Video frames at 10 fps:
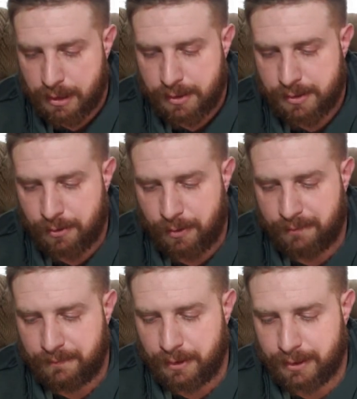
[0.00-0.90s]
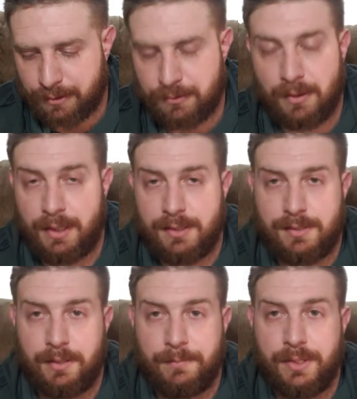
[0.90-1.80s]
So I feel like they're trying to
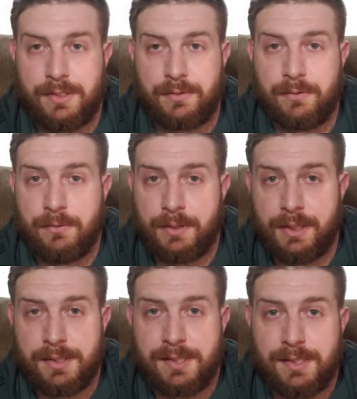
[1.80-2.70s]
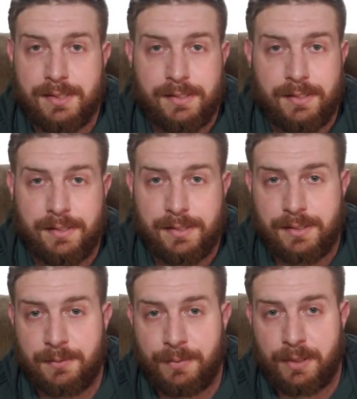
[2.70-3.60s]
slip this through. And this is
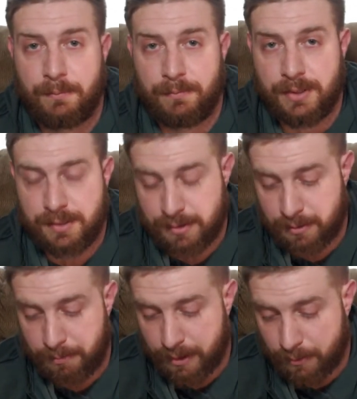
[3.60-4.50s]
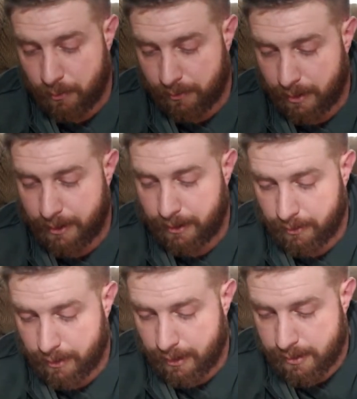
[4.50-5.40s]
the big one right here,
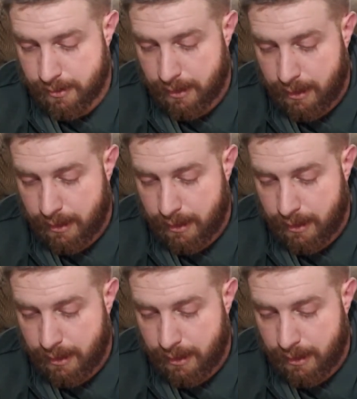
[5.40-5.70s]
guys.